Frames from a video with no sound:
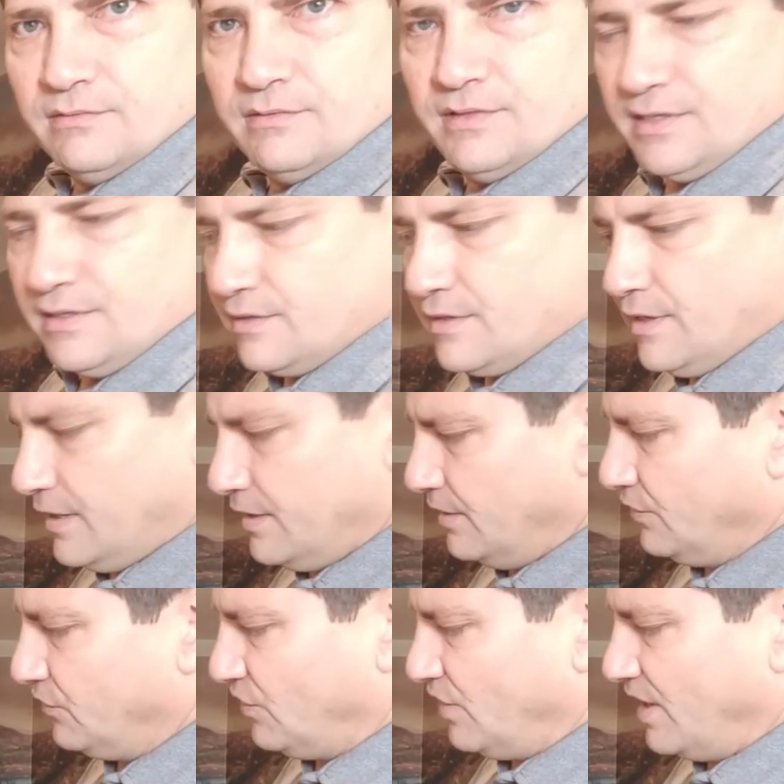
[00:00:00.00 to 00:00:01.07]
the
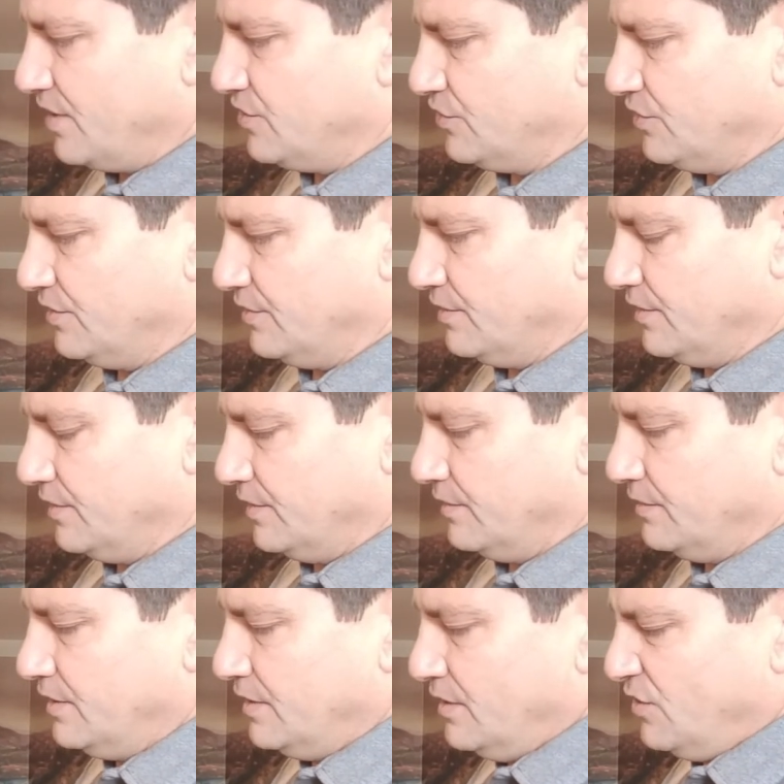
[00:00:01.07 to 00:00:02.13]
condensation,
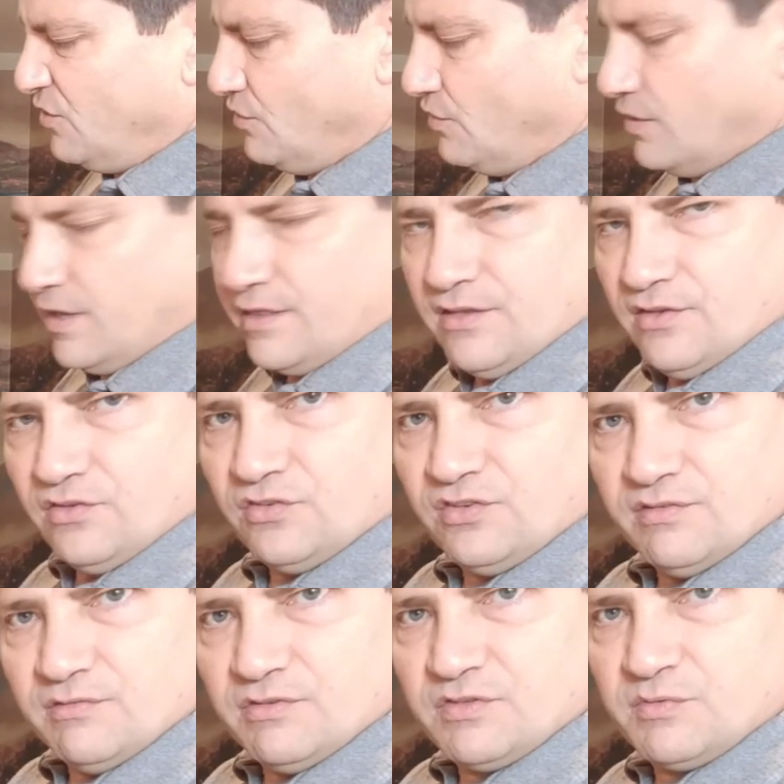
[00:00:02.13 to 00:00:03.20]
you're at this
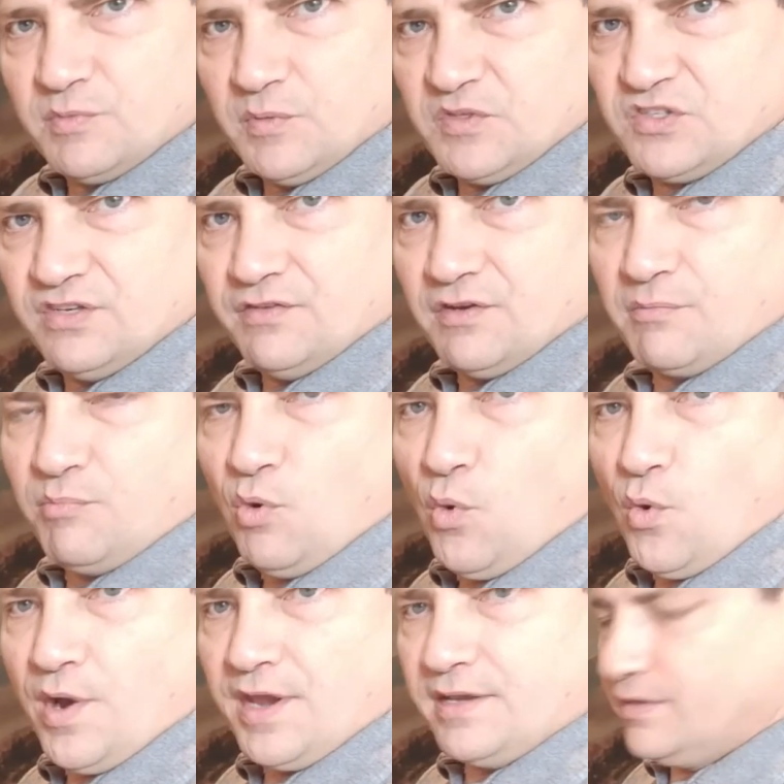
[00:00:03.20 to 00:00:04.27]
specific
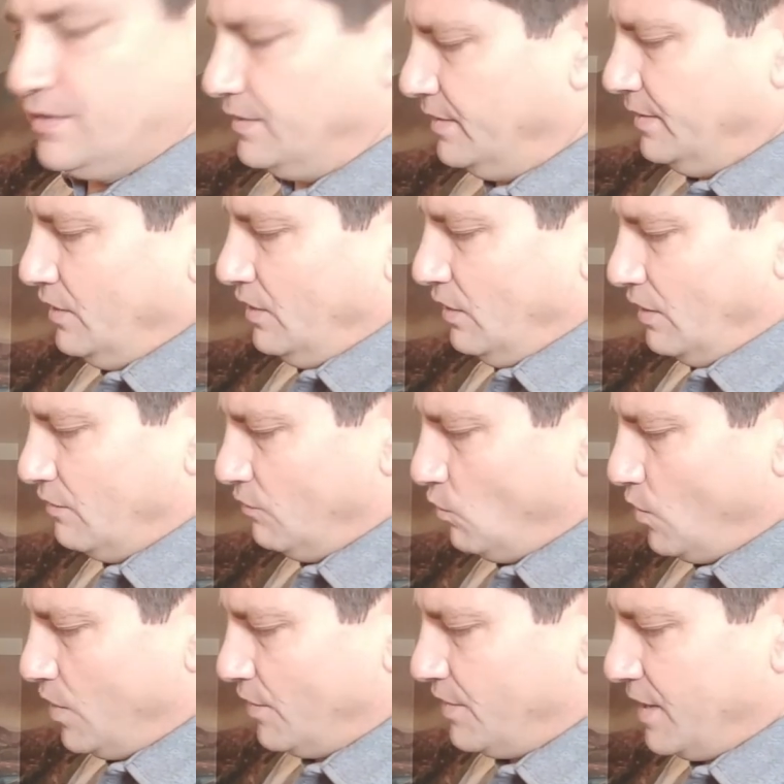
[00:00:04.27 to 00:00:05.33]
point of
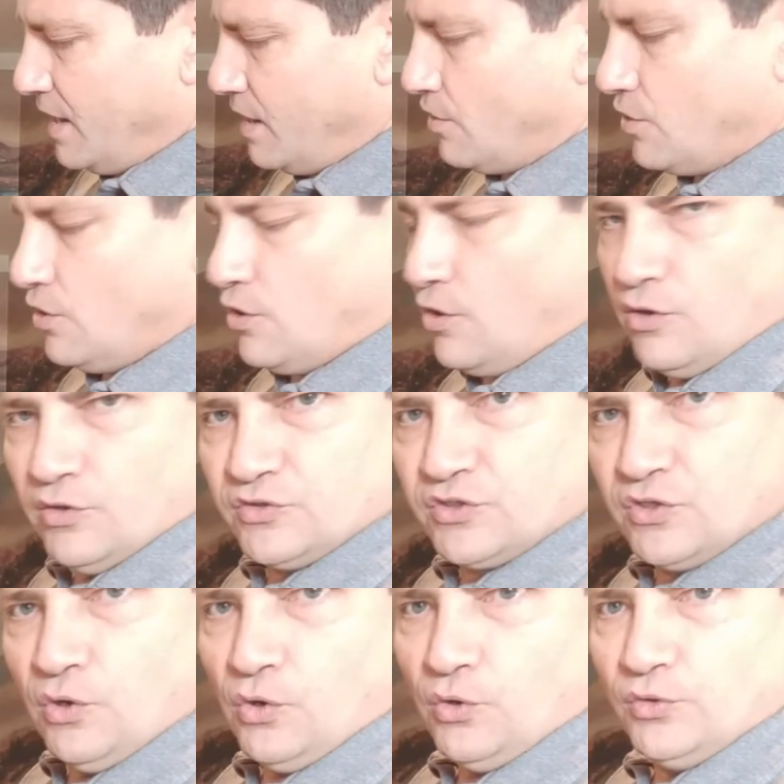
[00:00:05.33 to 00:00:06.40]
where the alcohol is
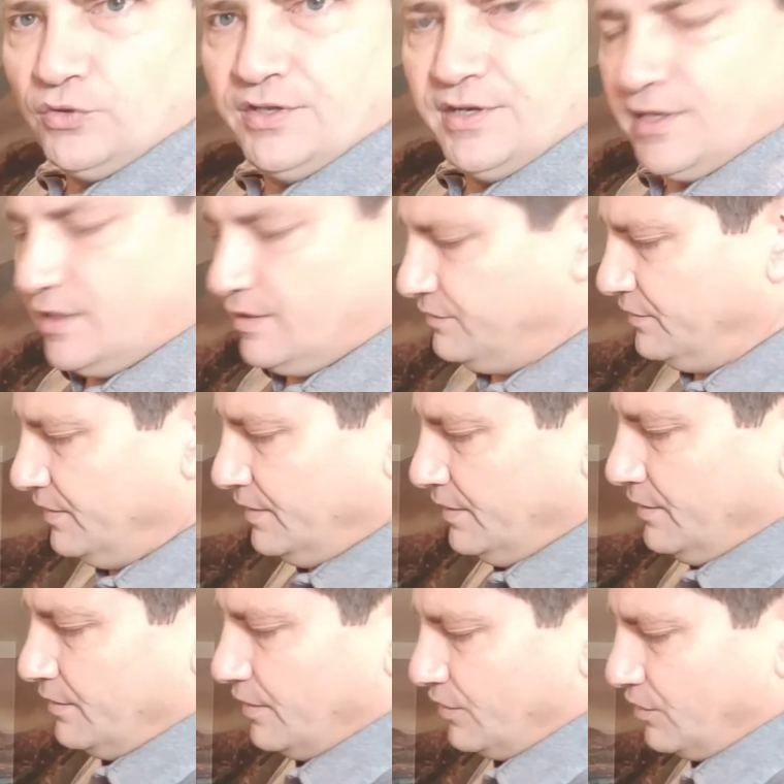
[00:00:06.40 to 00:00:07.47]
cold enough
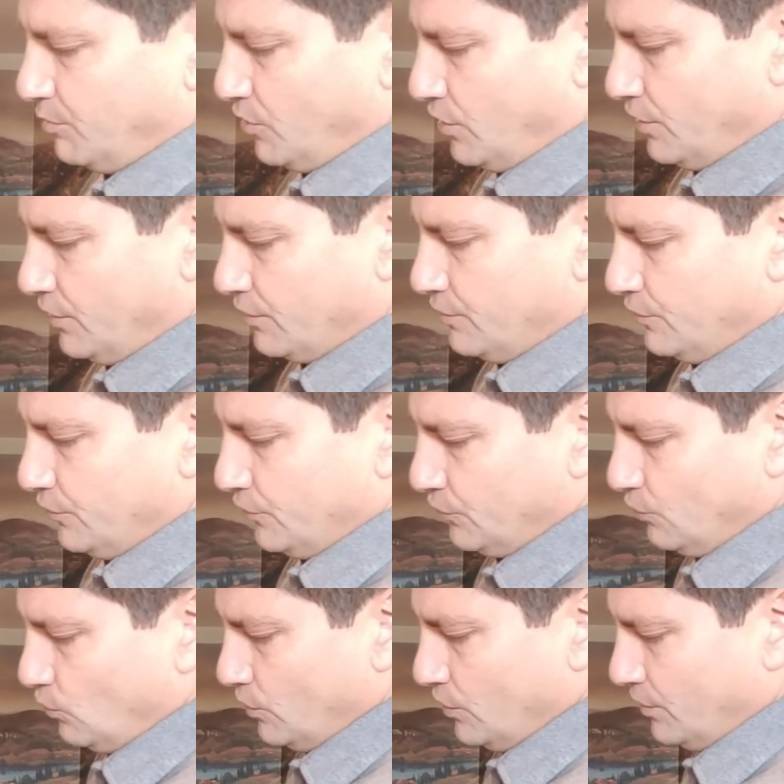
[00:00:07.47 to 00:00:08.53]
that the
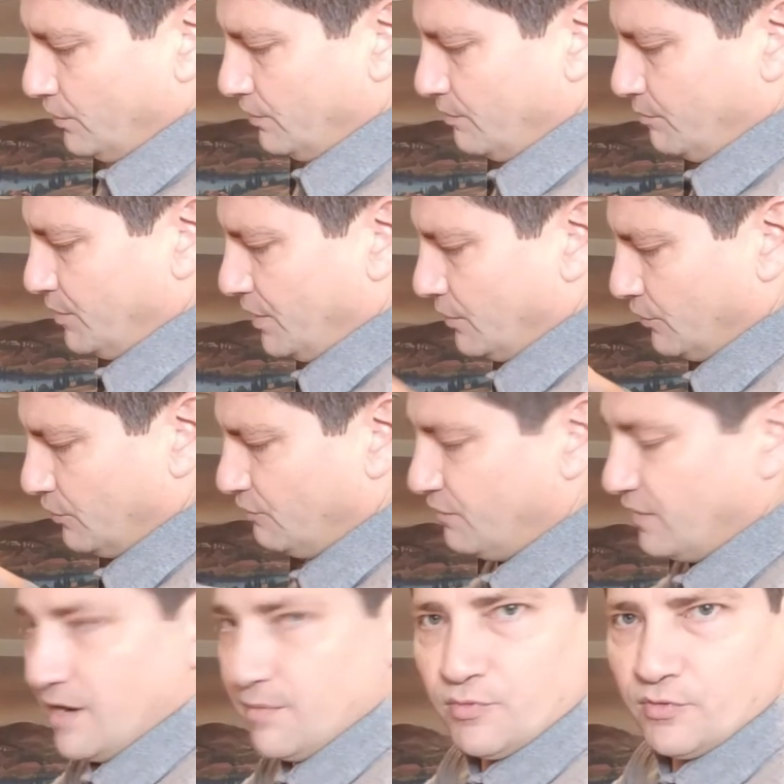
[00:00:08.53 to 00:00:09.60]
particles will be able to
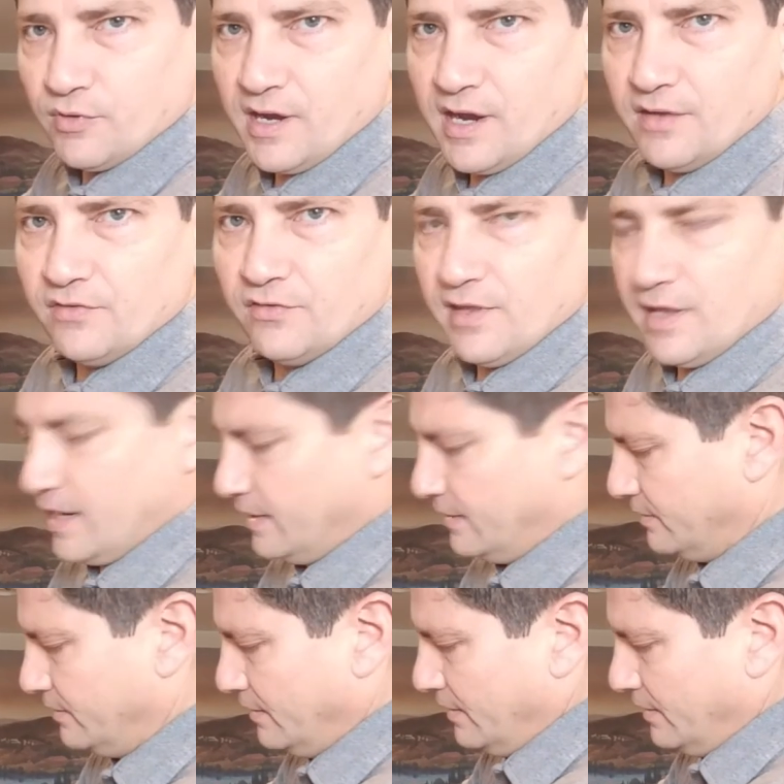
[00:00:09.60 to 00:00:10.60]
vaporize that.